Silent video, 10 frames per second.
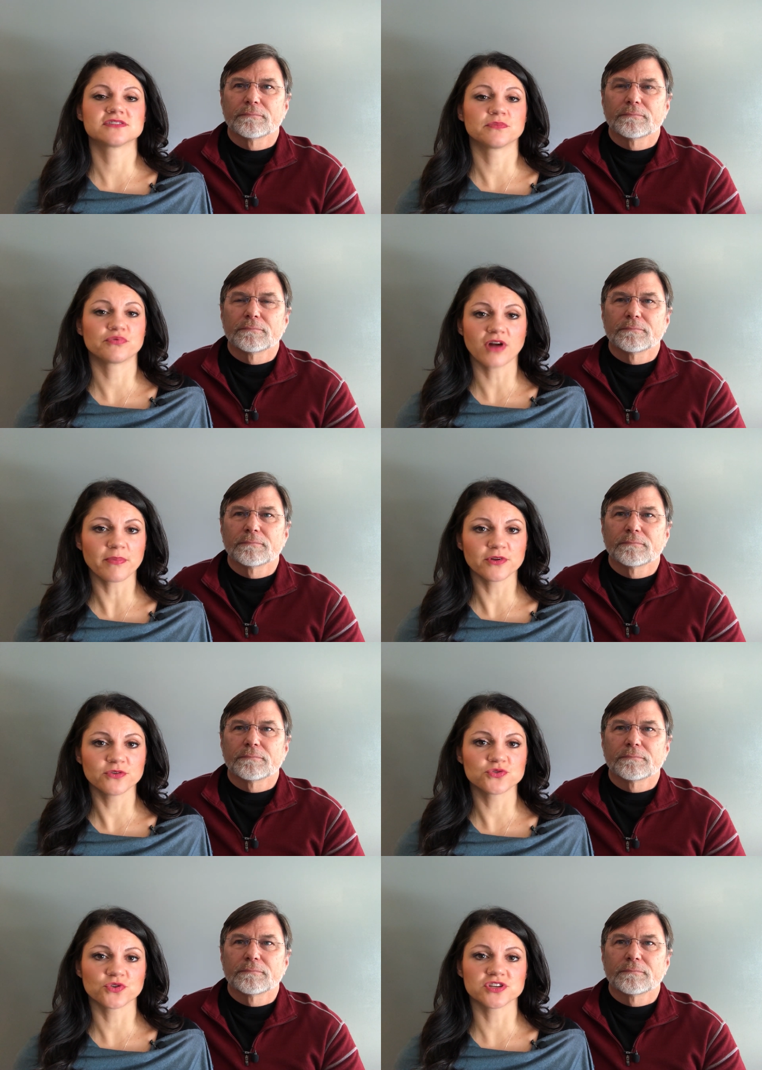Speaker 1: to proper
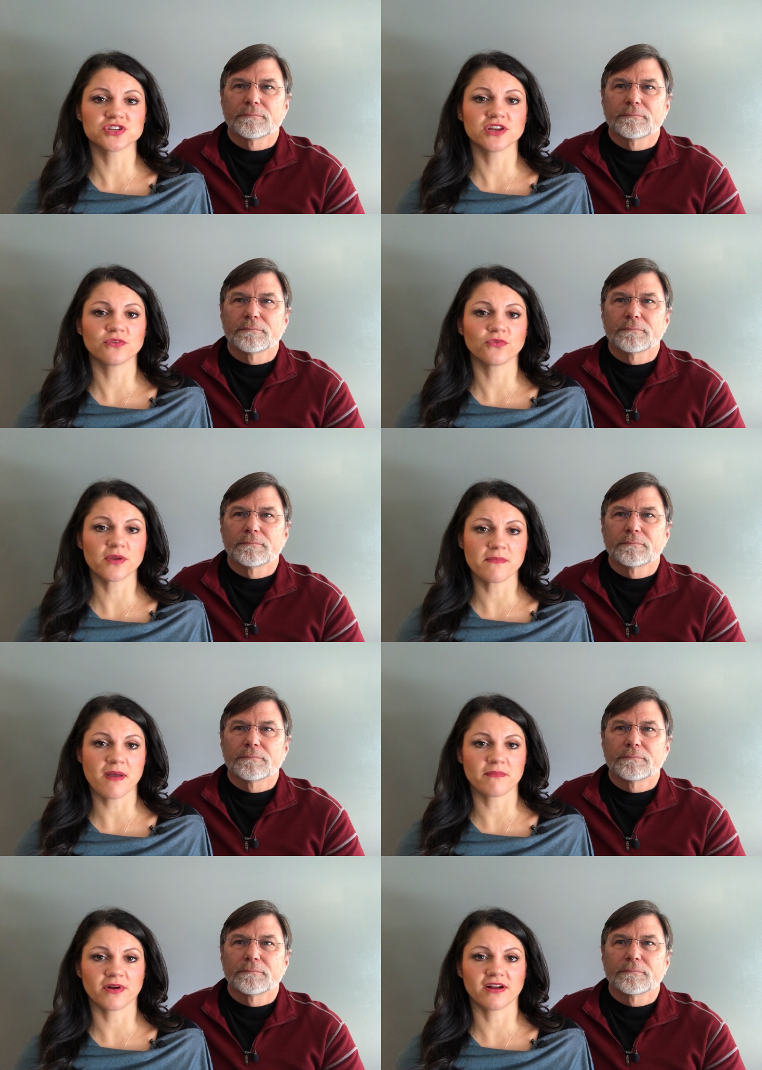nutrition,
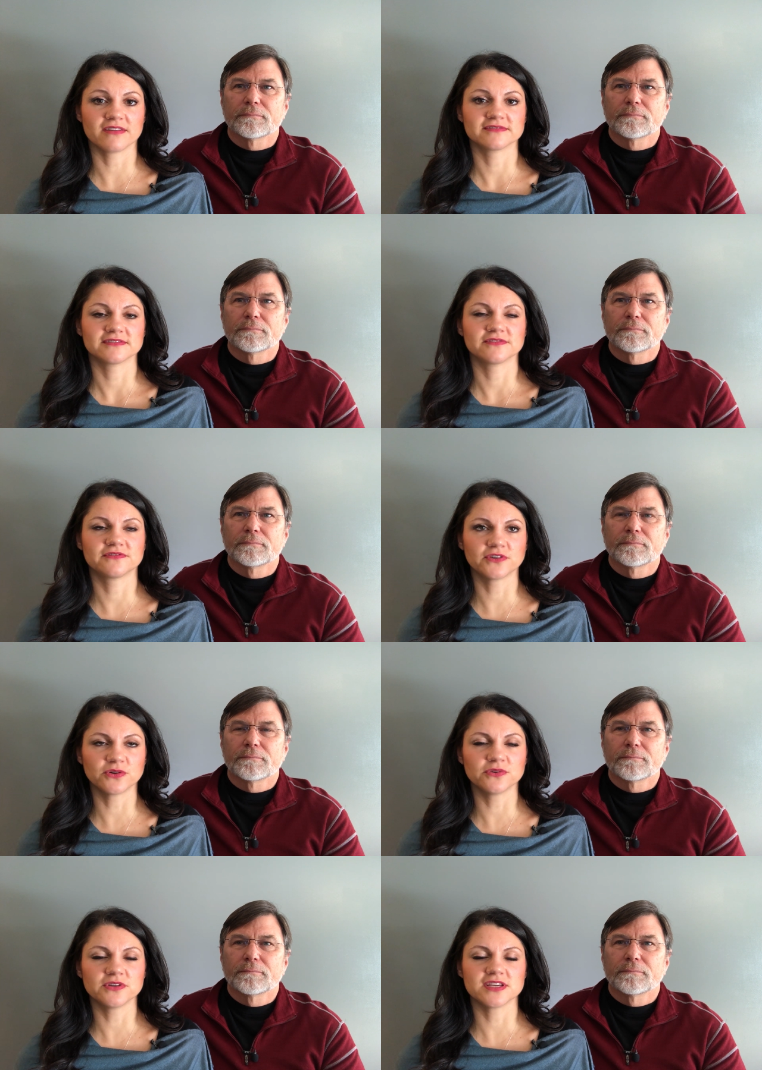remember,
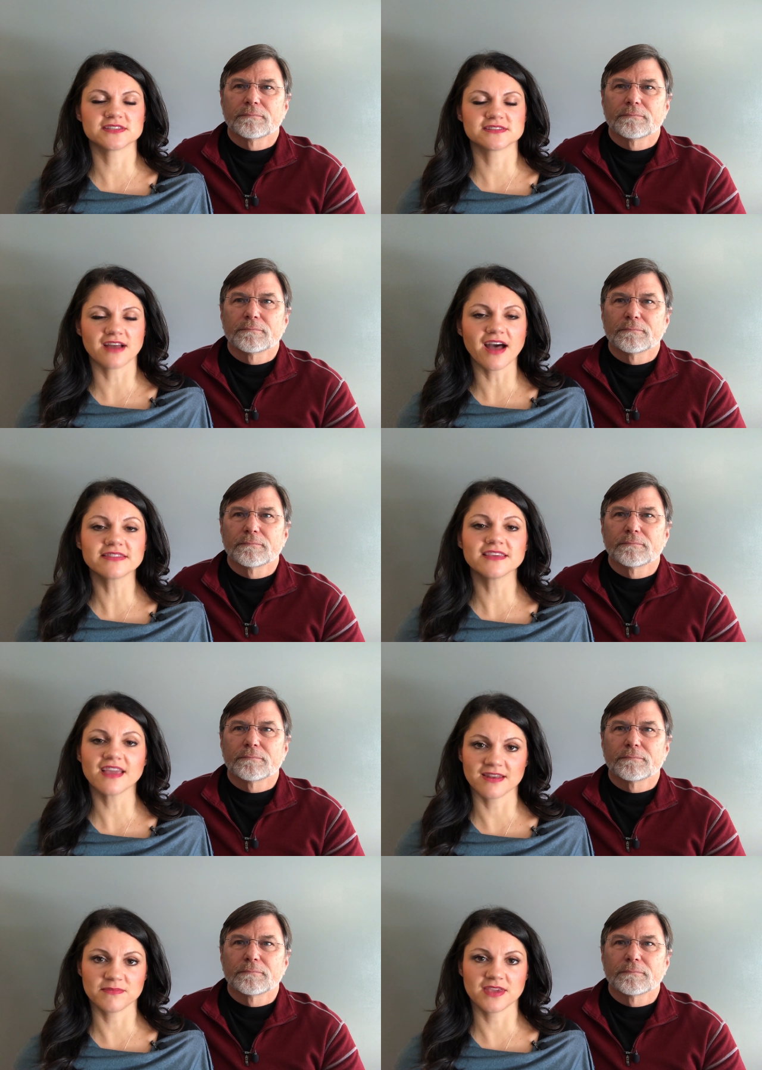food is not the
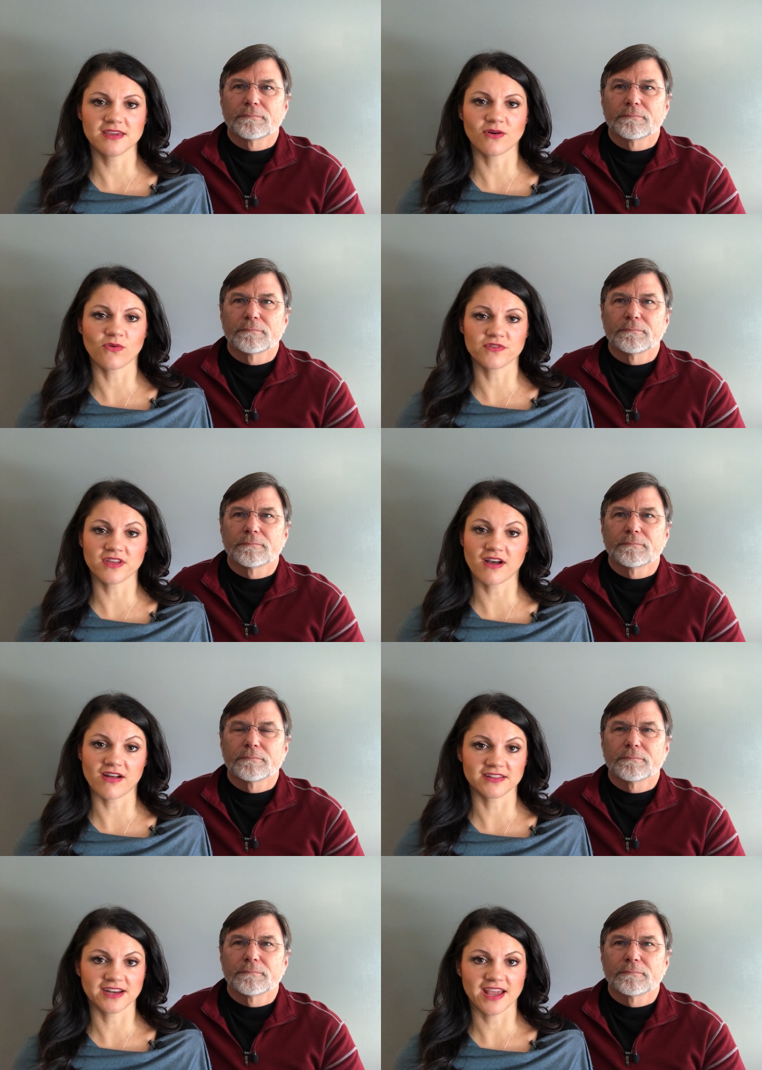enemy over the
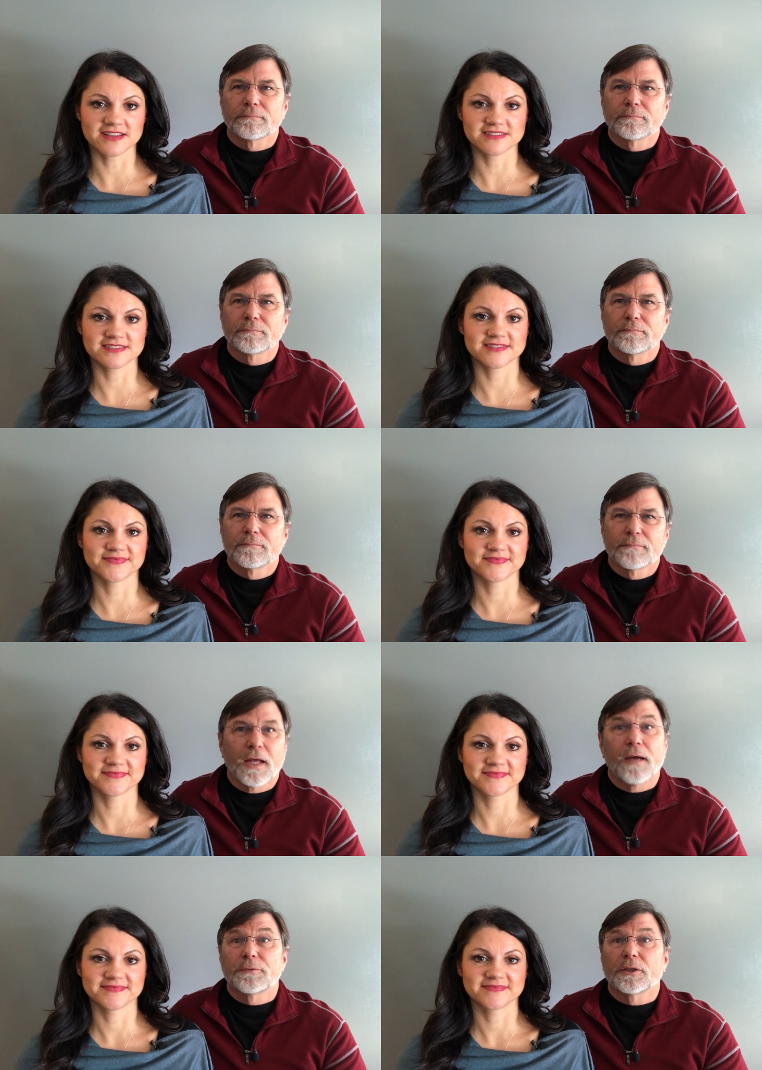holidays.
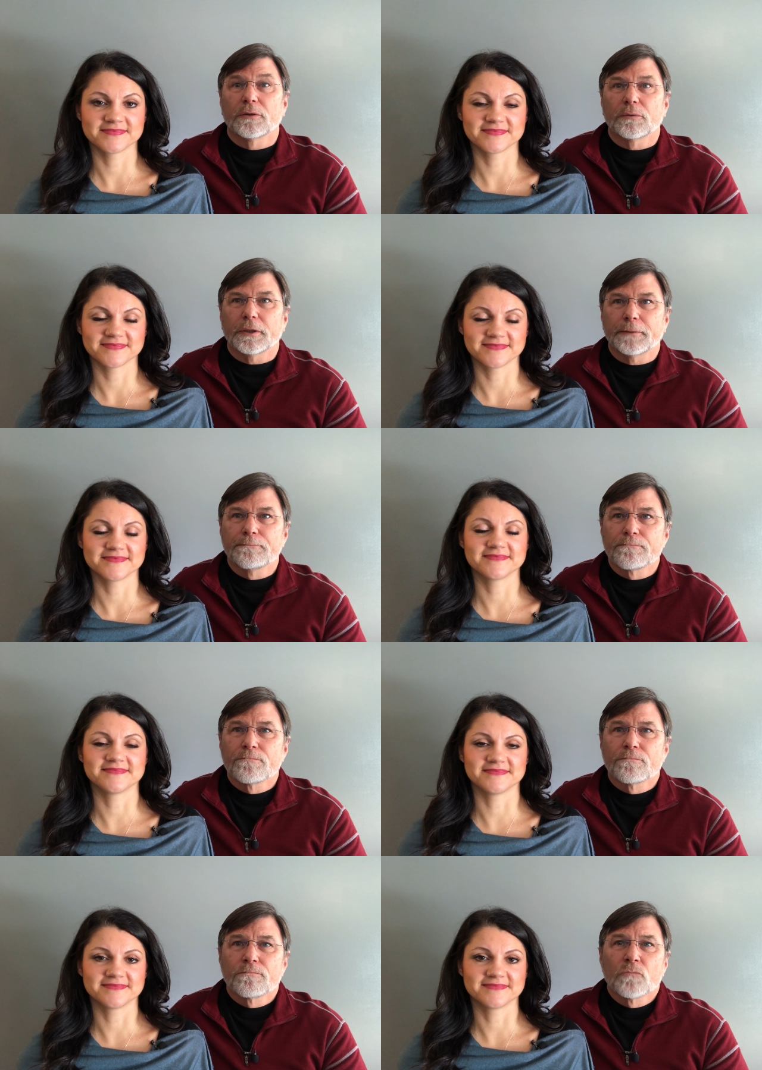
Speaker 2: Absolutely.
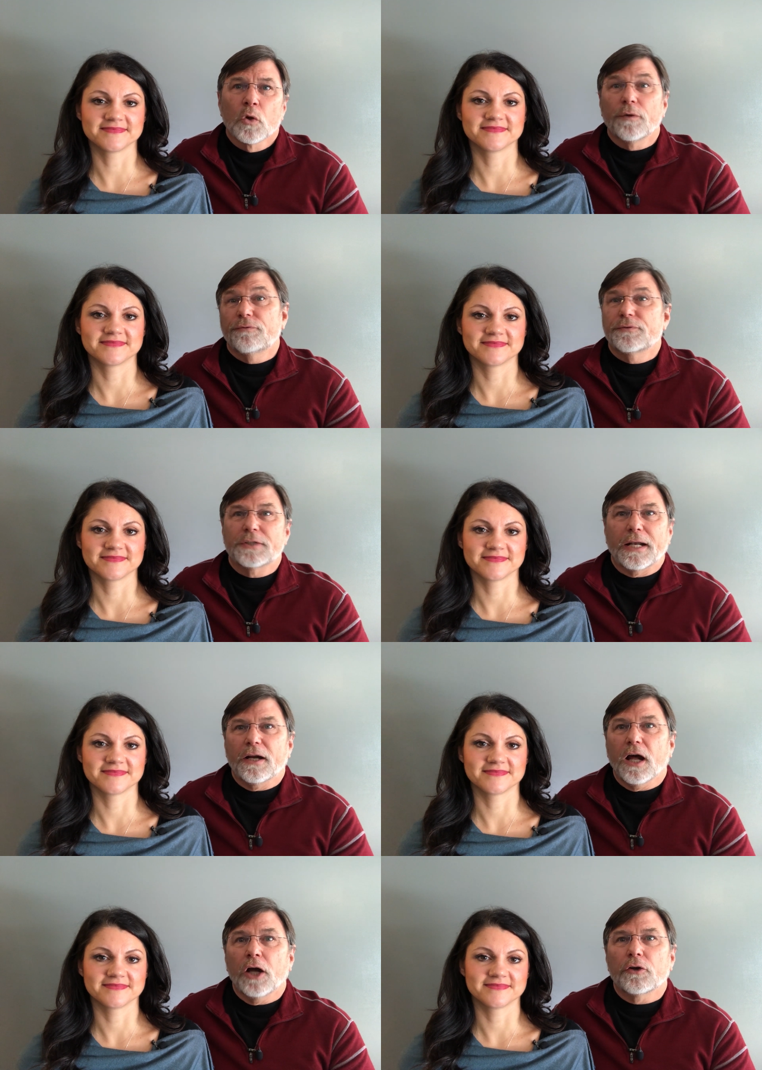We've said
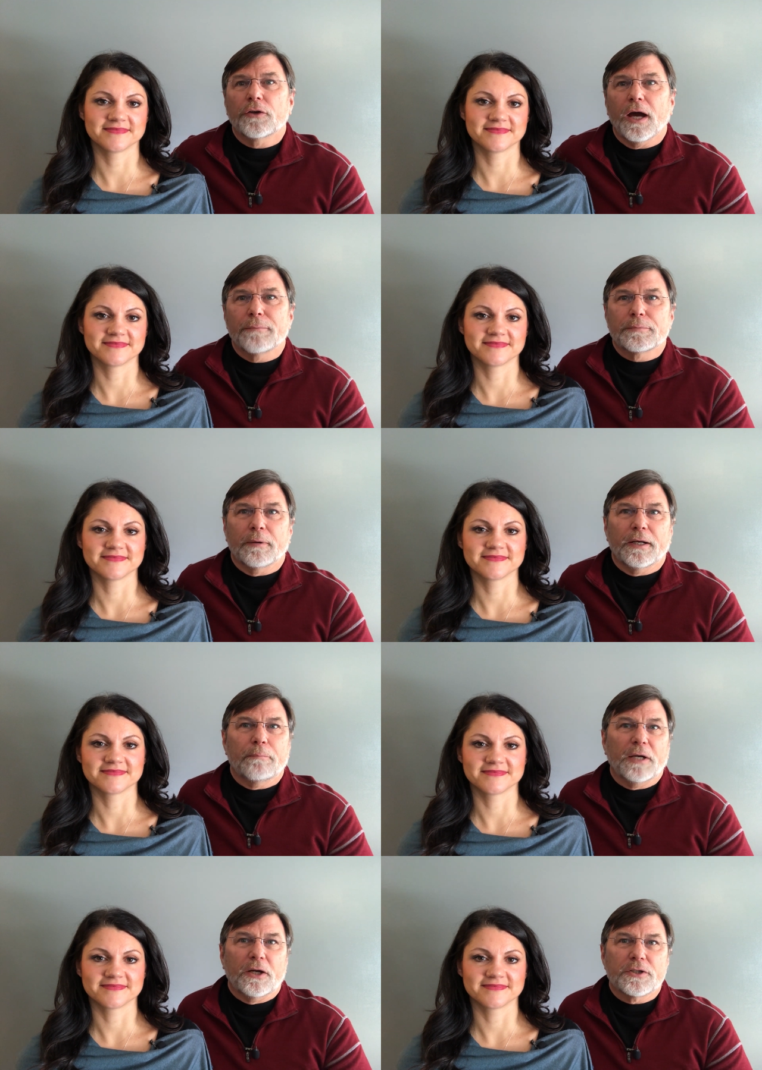it 100 times, but
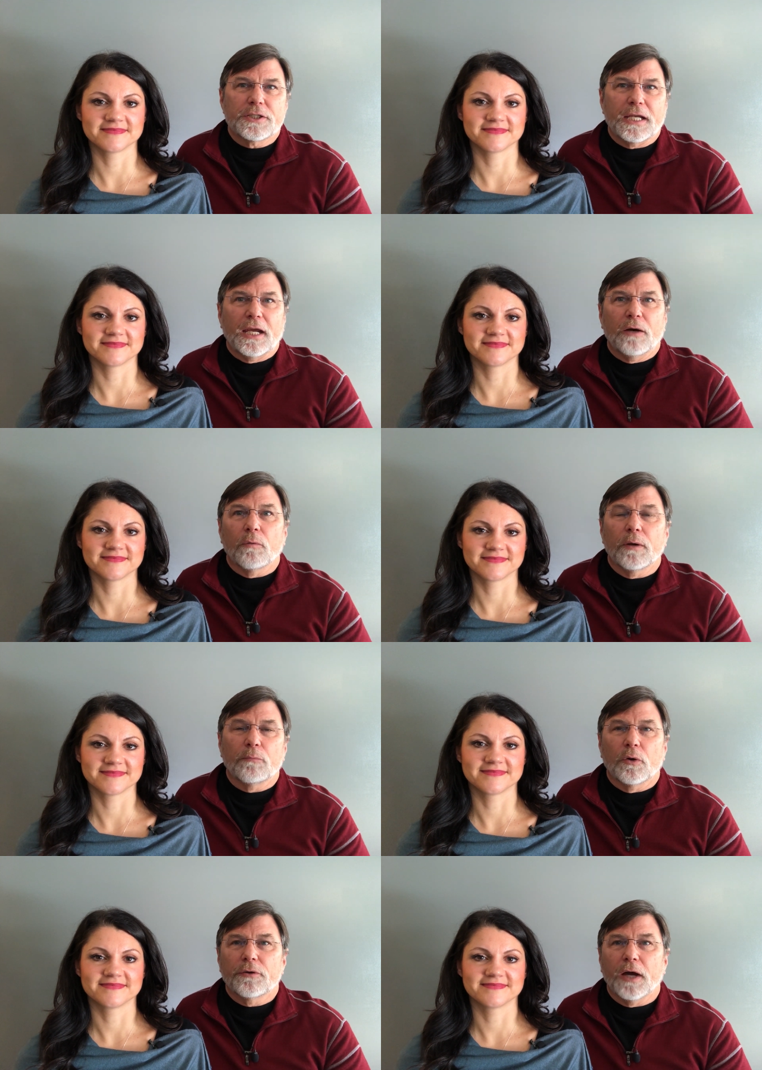it bears saying one
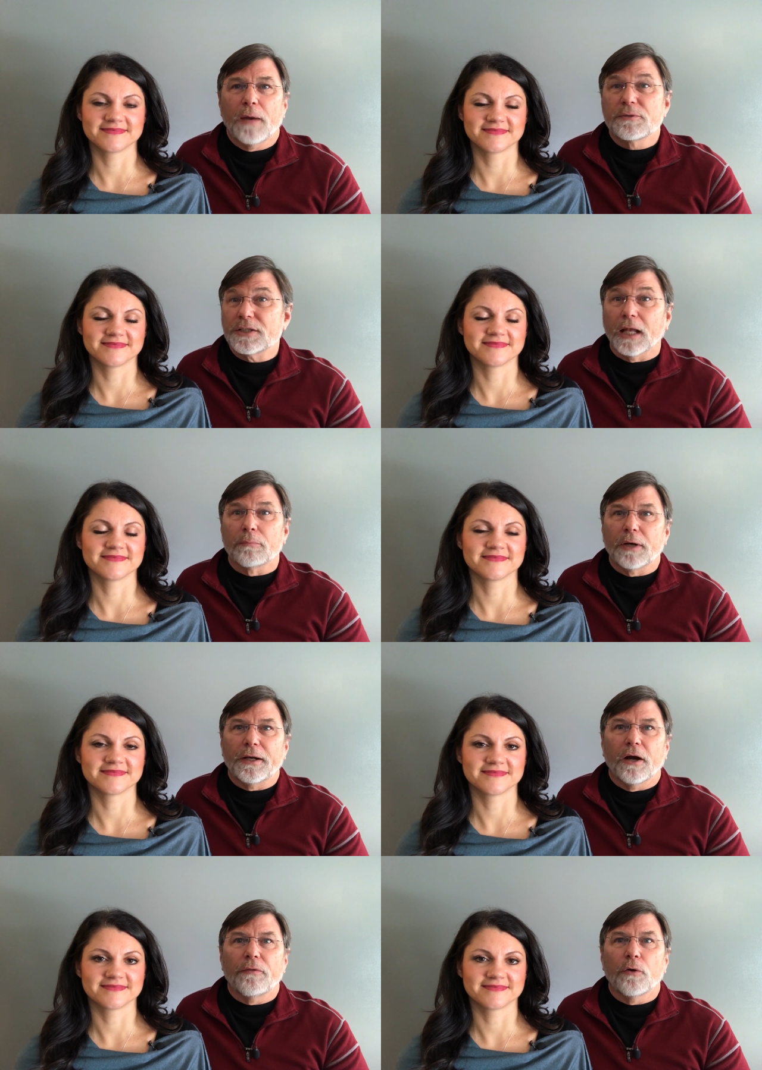more time.
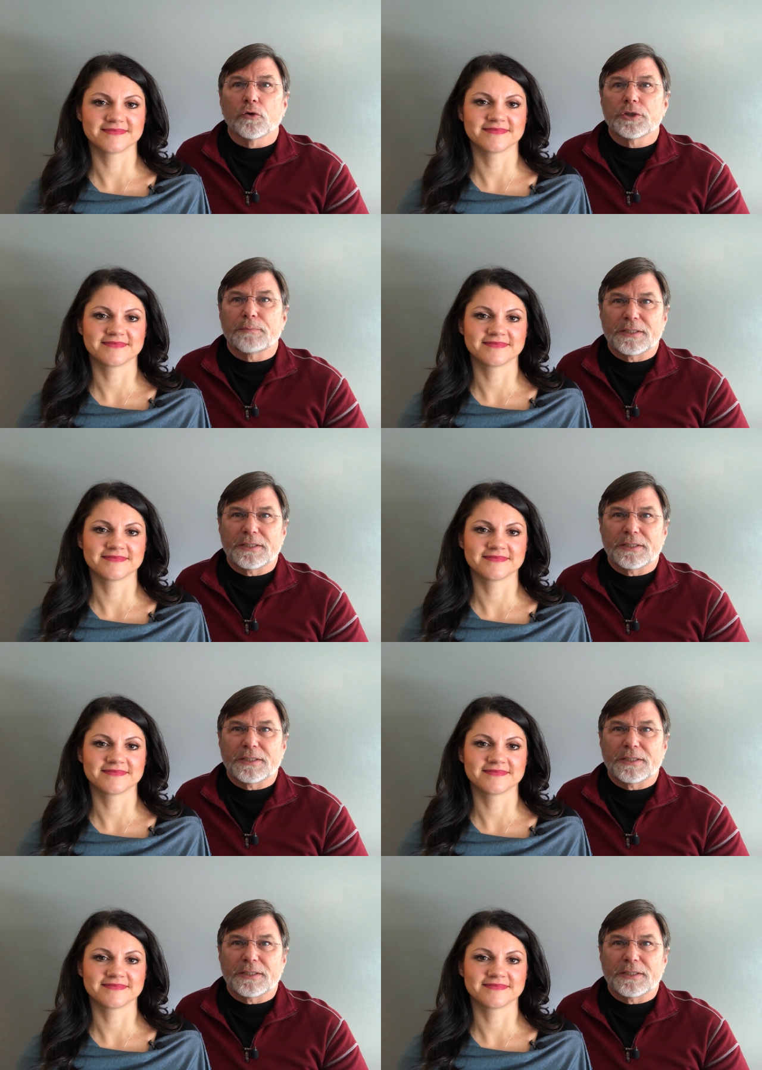Celebrate on those